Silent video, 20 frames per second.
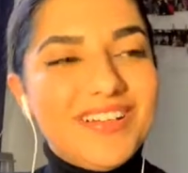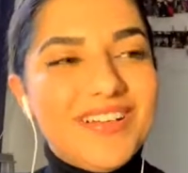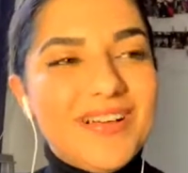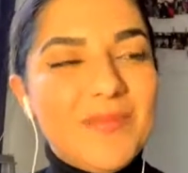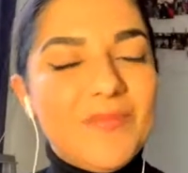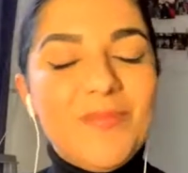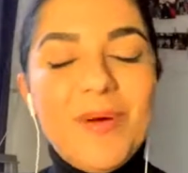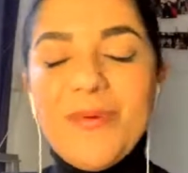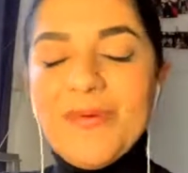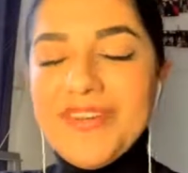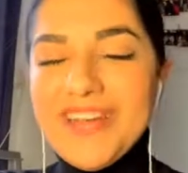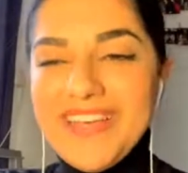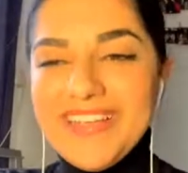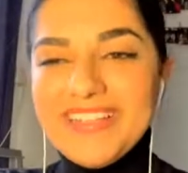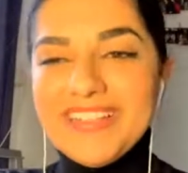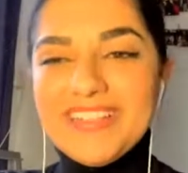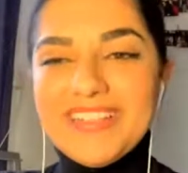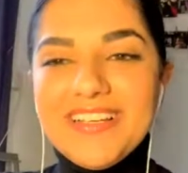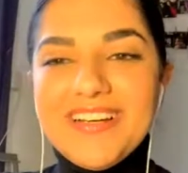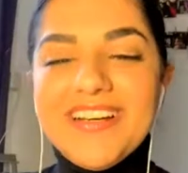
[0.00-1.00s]
But when
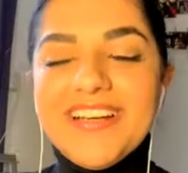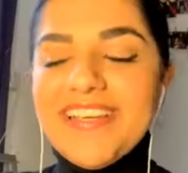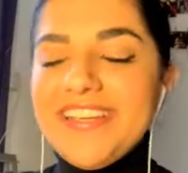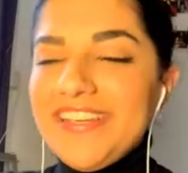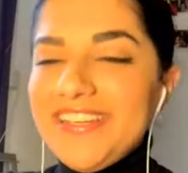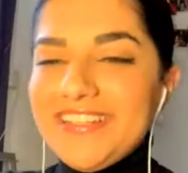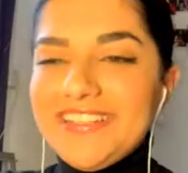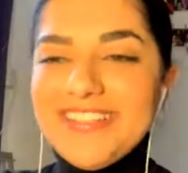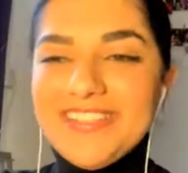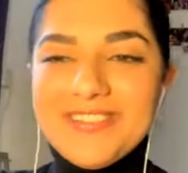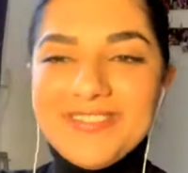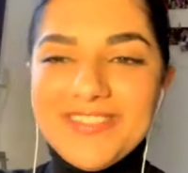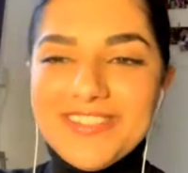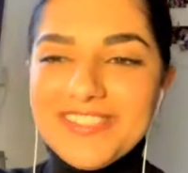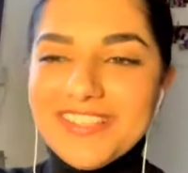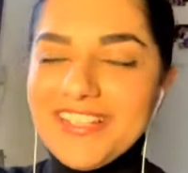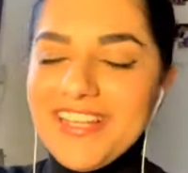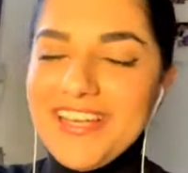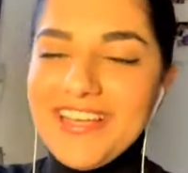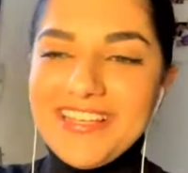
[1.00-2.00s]
I got here, it
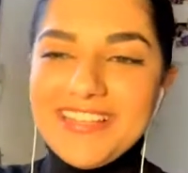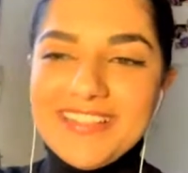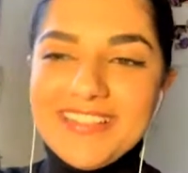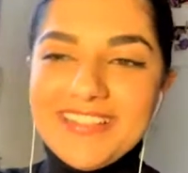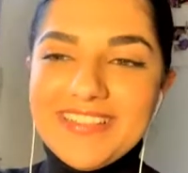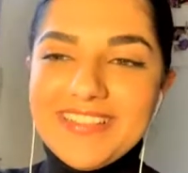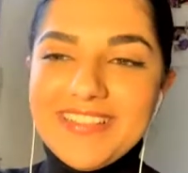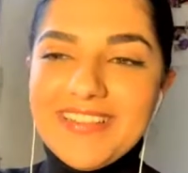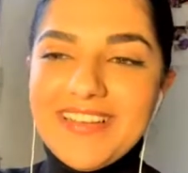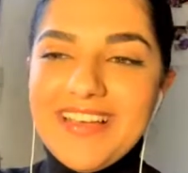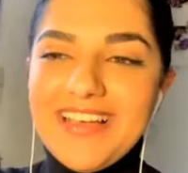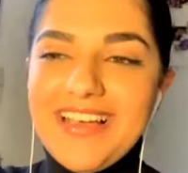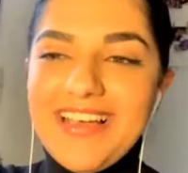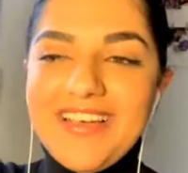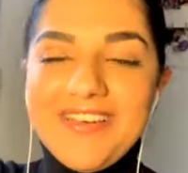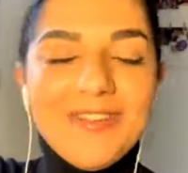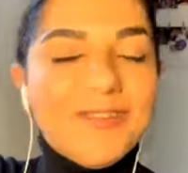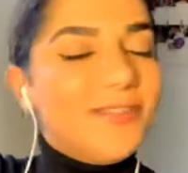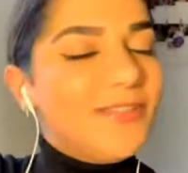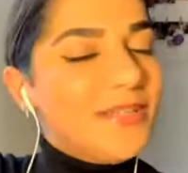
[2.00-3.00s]
was like I
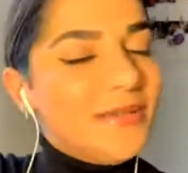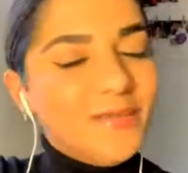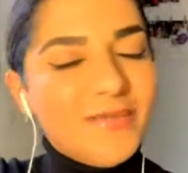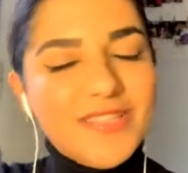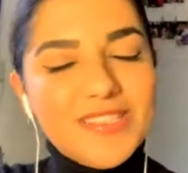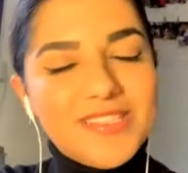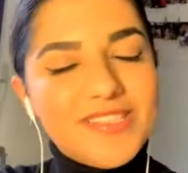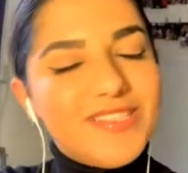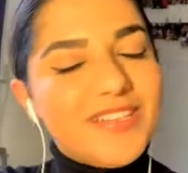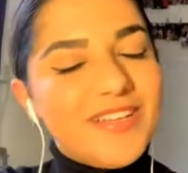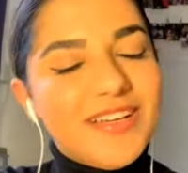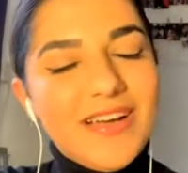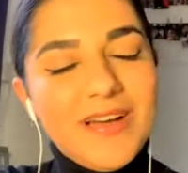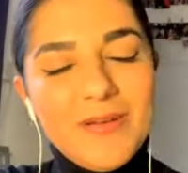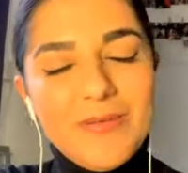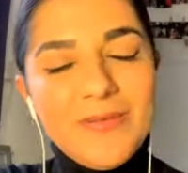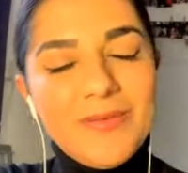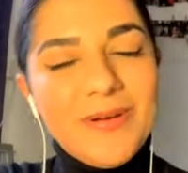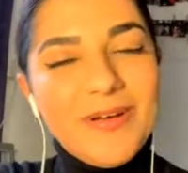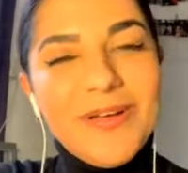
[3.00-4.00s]
really missed it.
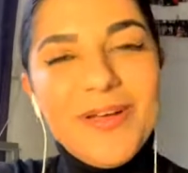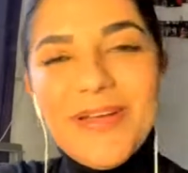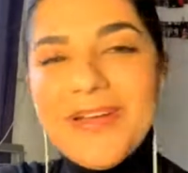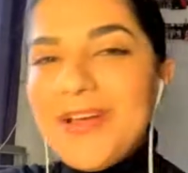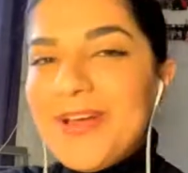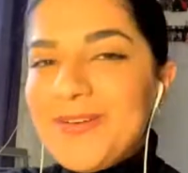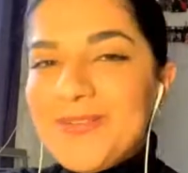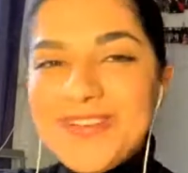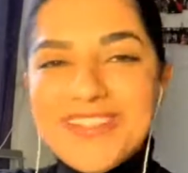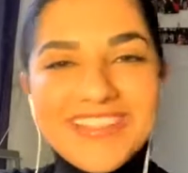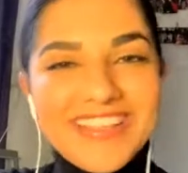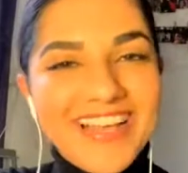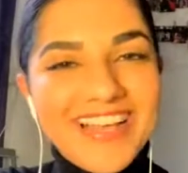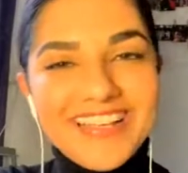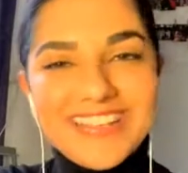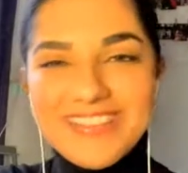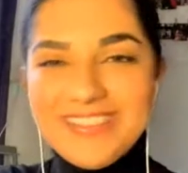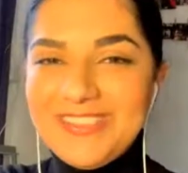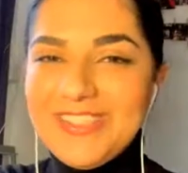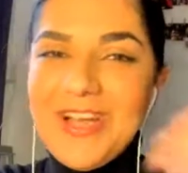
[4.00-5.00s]
I went like
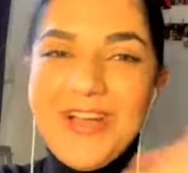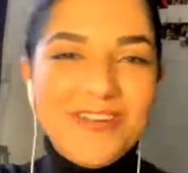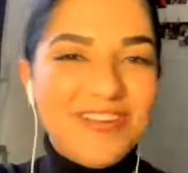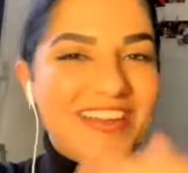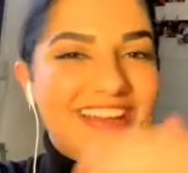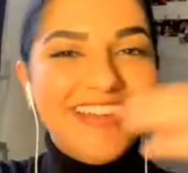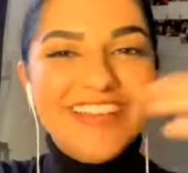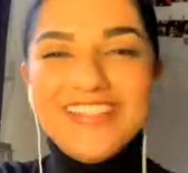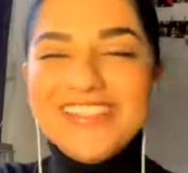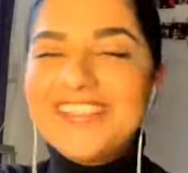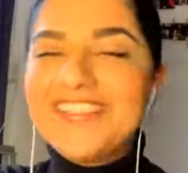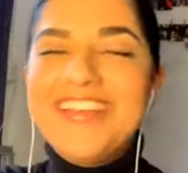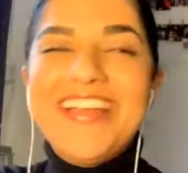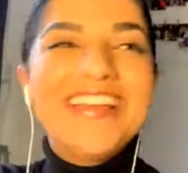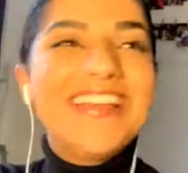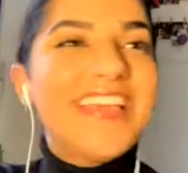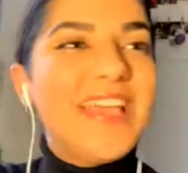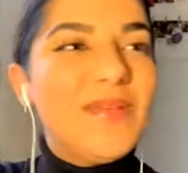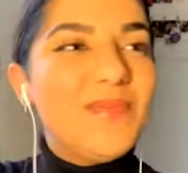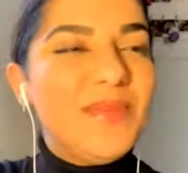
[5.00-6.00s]
downhills when I
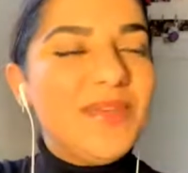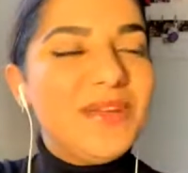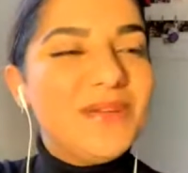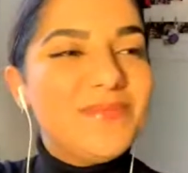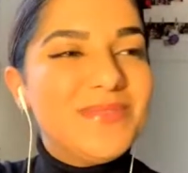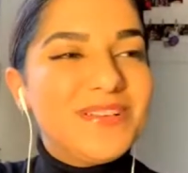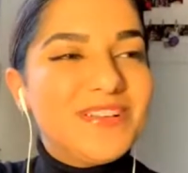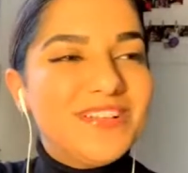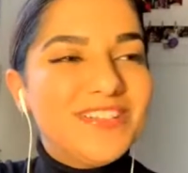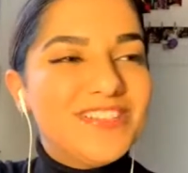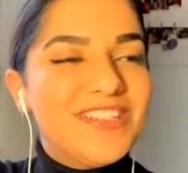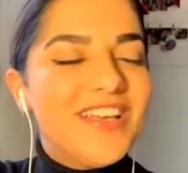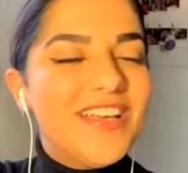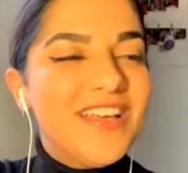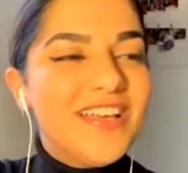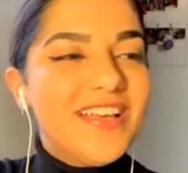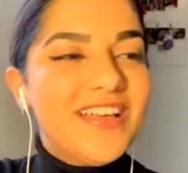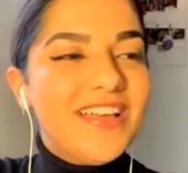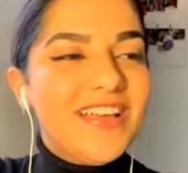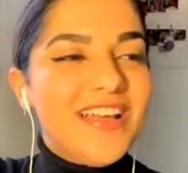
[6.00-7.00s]
came here because
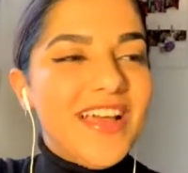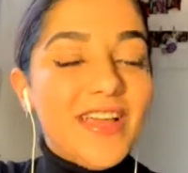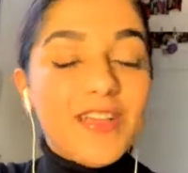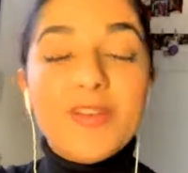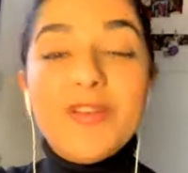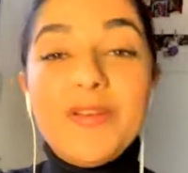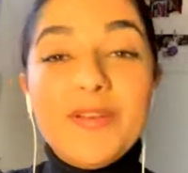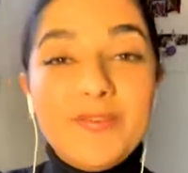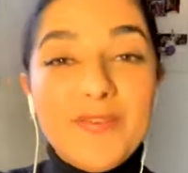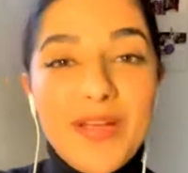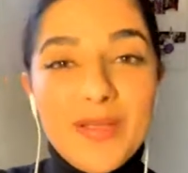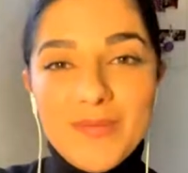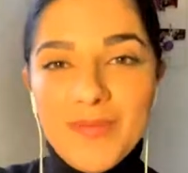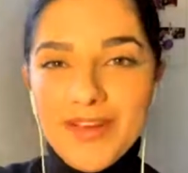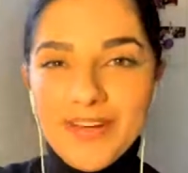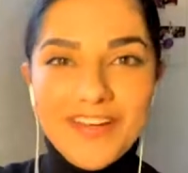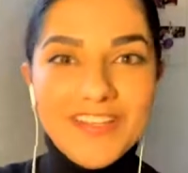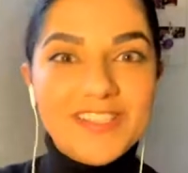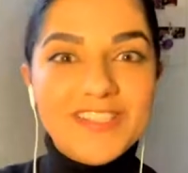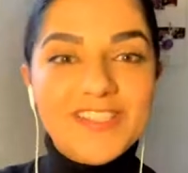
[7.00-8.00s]
I couldn't find my
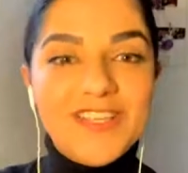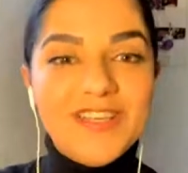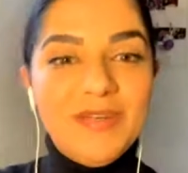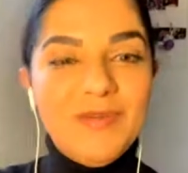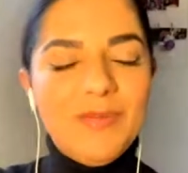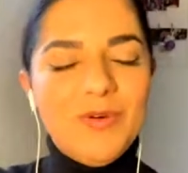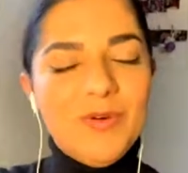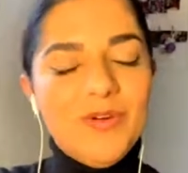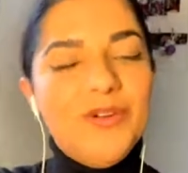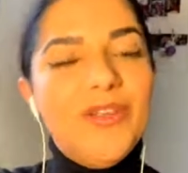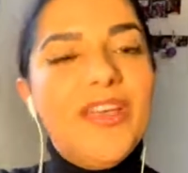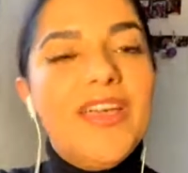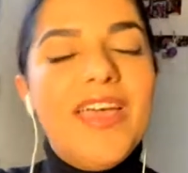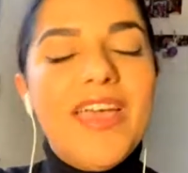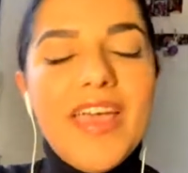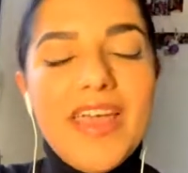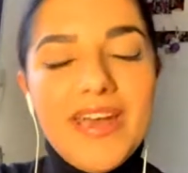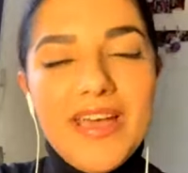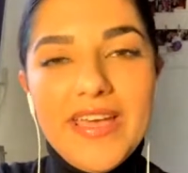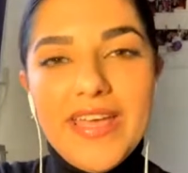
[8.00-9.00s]
rest anymore,
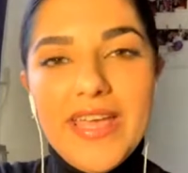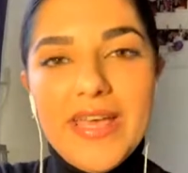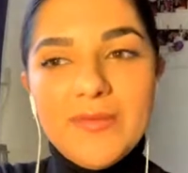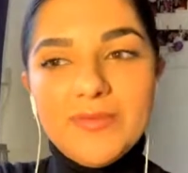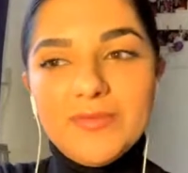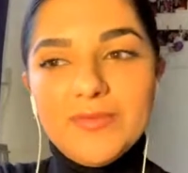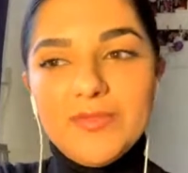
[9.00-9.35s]
and I had